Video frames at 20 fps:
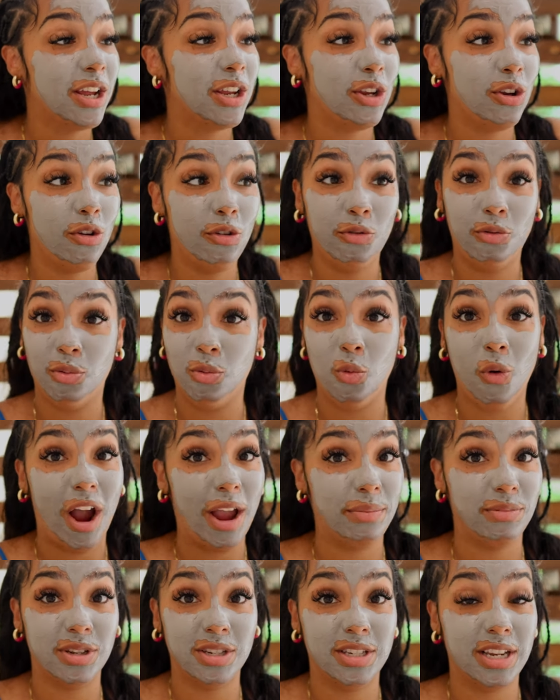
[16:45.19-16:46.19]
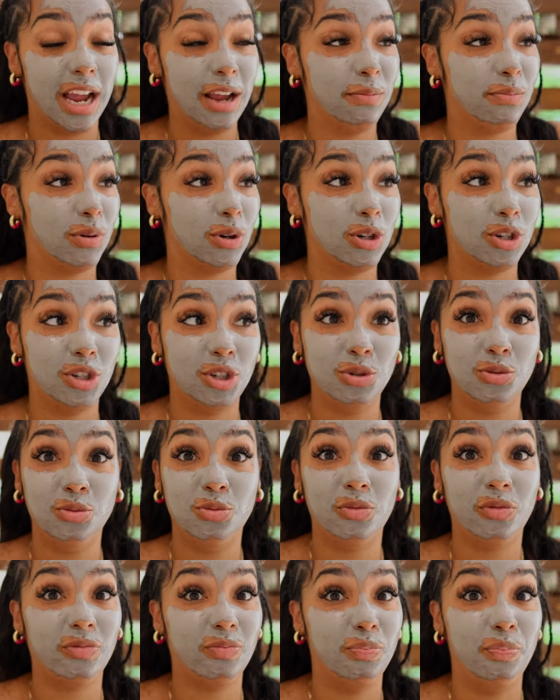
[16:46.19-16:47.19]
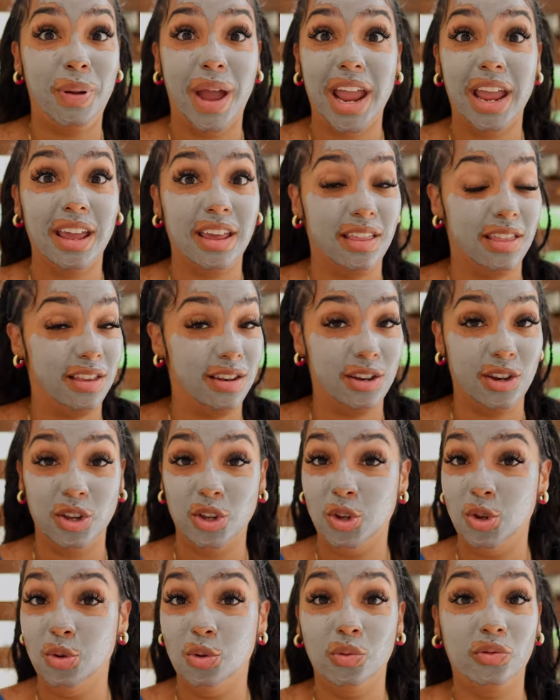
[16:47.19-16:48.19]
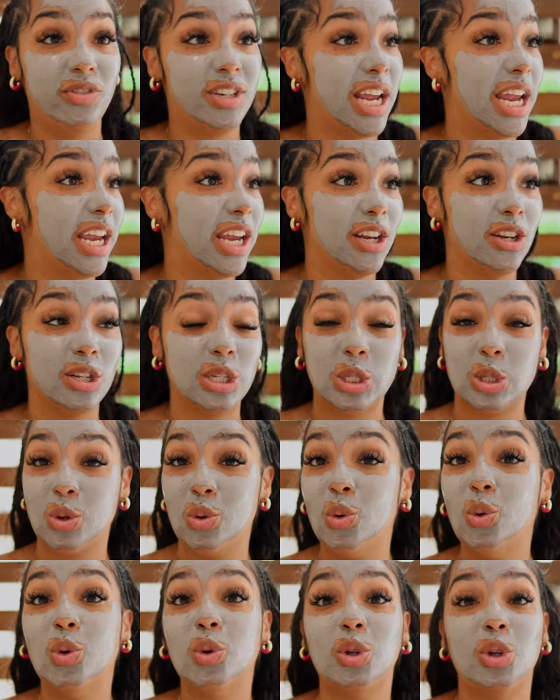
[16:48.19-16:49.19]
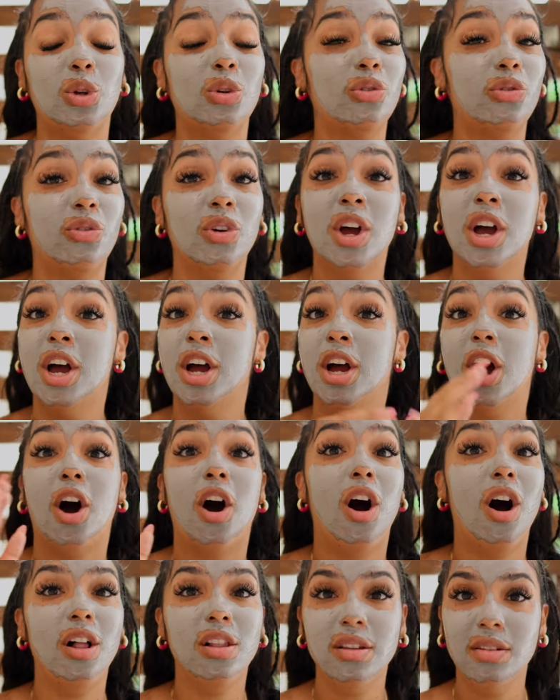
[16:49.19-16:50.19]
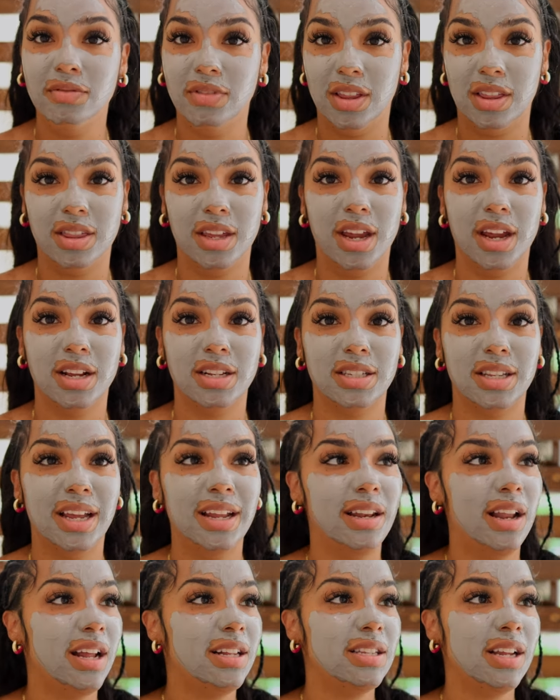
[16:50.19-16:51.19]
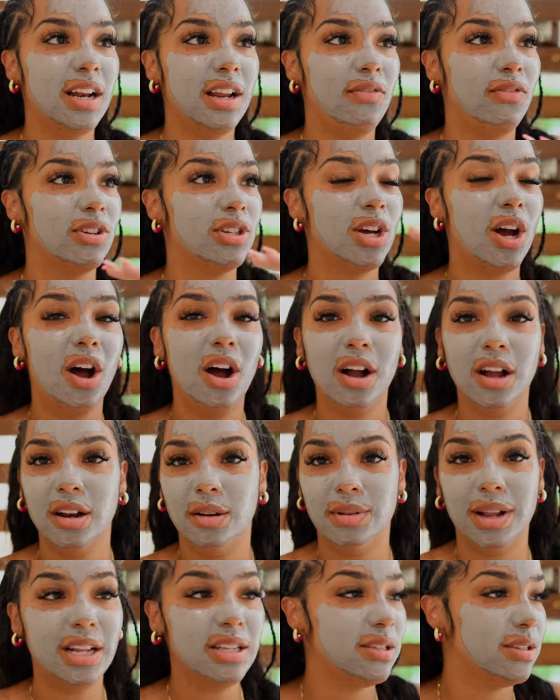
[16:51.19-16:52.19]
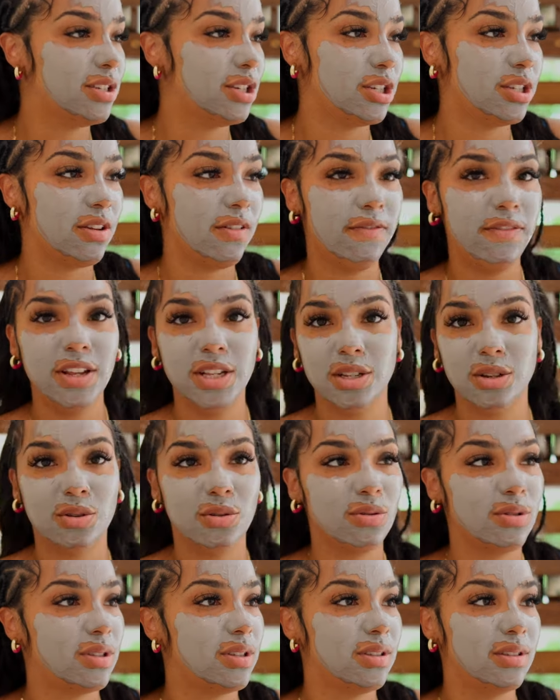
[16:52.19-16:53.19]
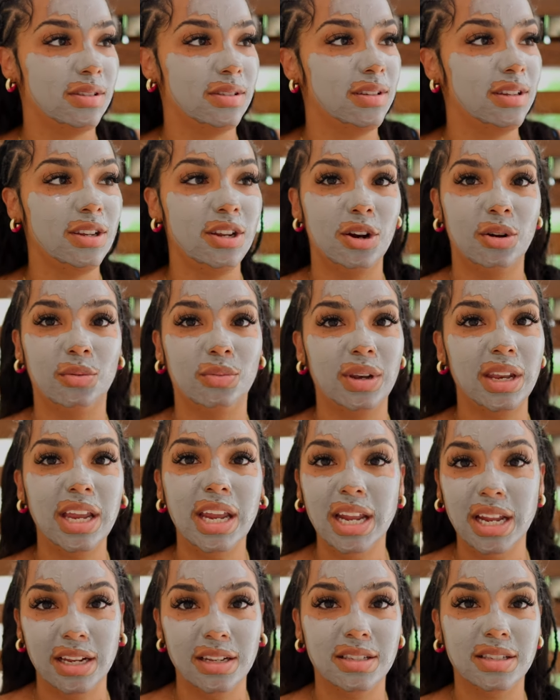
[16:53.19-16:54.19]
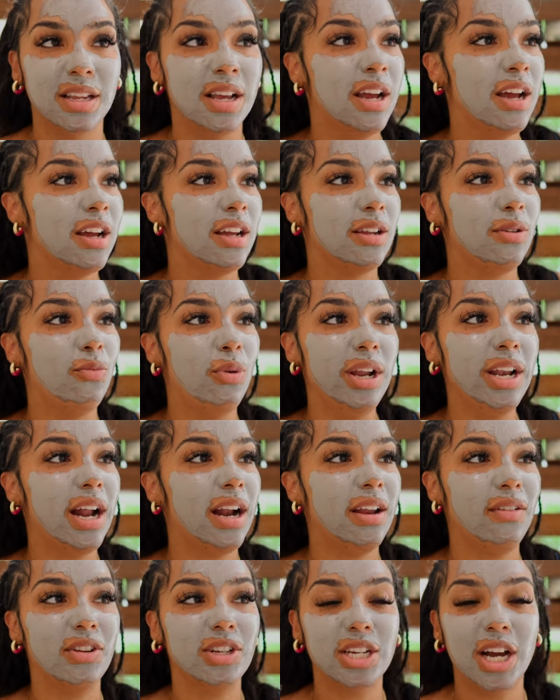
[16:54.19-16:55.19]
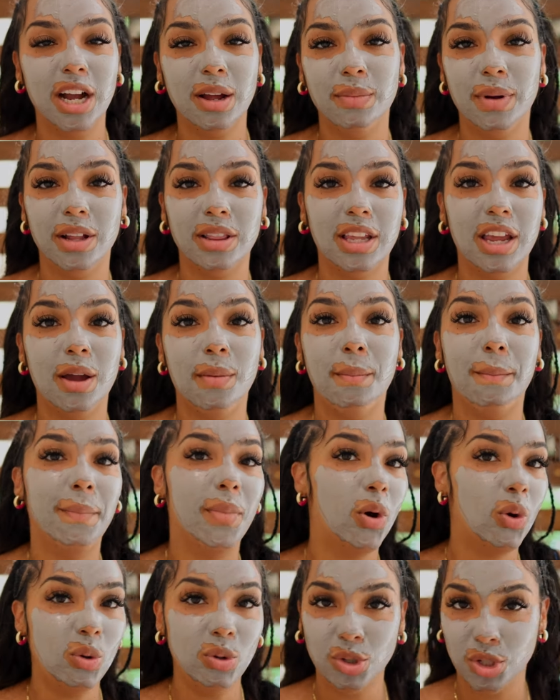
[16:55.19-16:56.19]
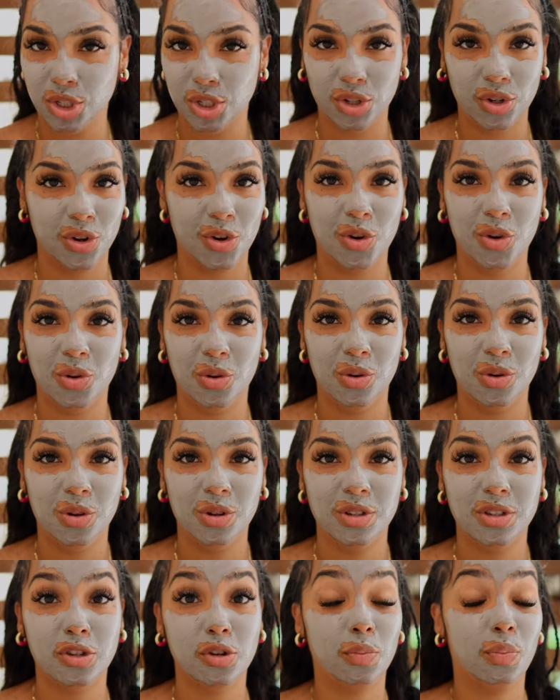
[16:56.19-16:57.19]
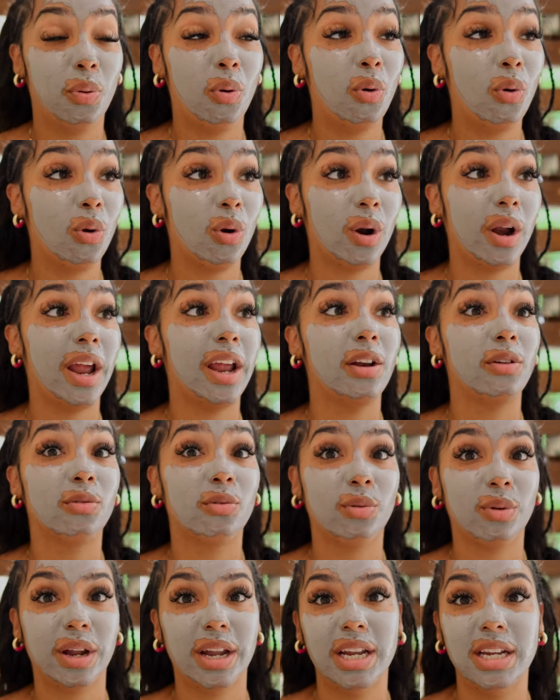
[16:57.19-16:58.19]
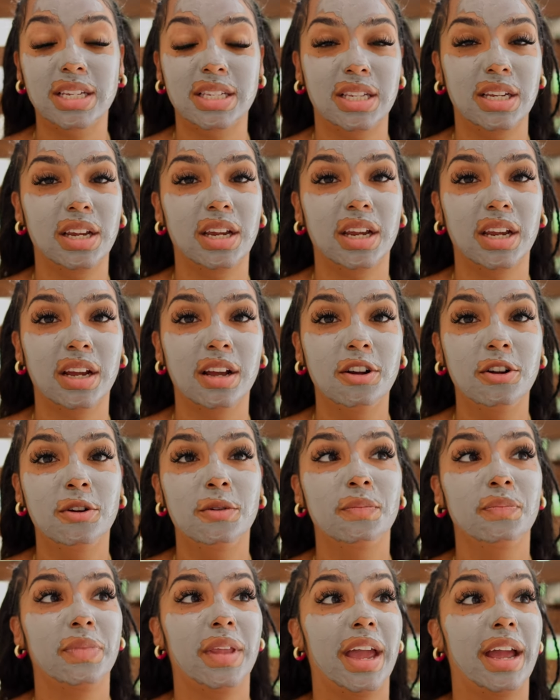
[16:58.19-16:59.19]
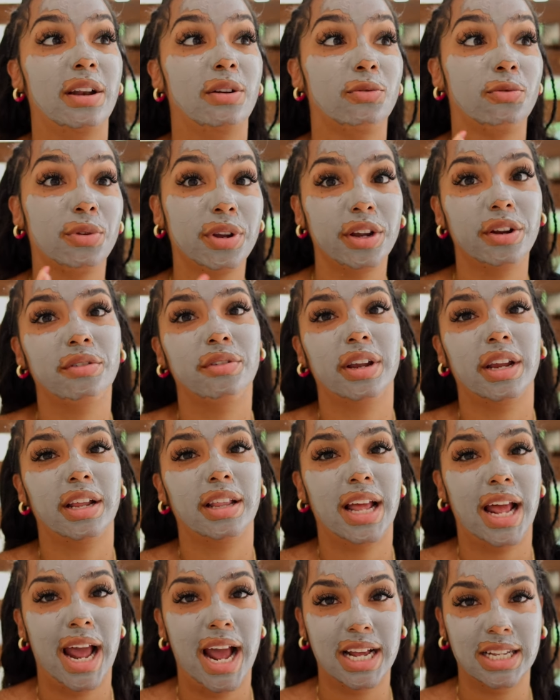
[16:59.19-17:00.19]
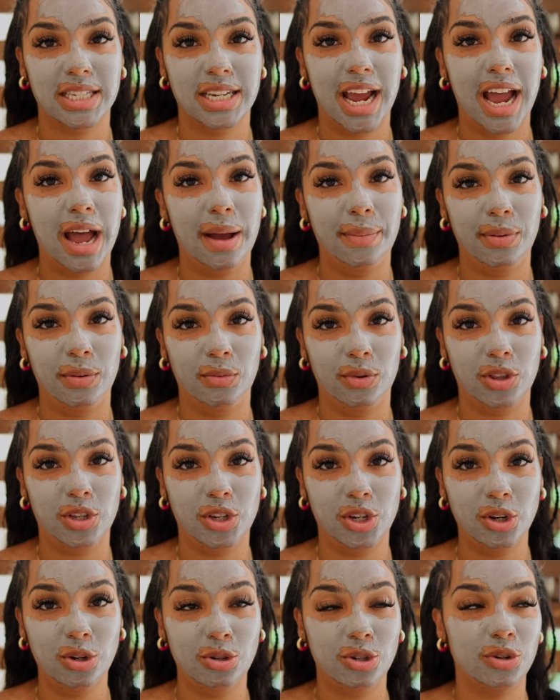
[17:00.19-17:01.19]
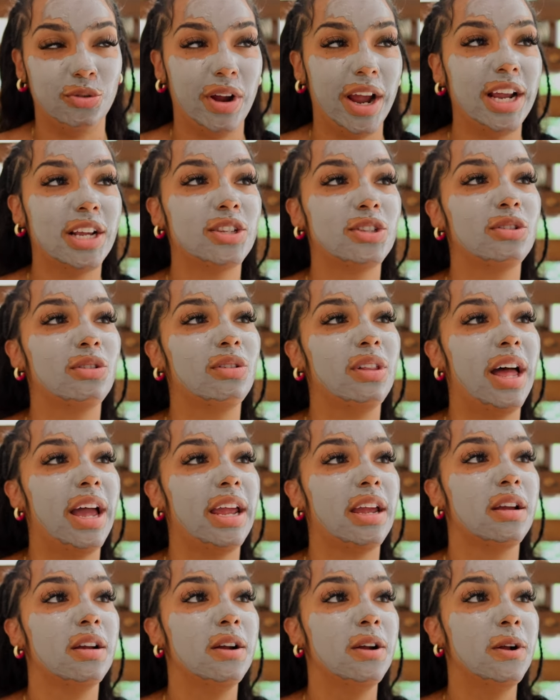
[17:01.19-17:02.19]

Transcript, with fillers: You've wiped diapers, you bathed, you've taken to school, you've all of the things and that's not even talking that's just the physical you know needs we're not even talking about the emotional support and raising and rearing that has to happen with children right so like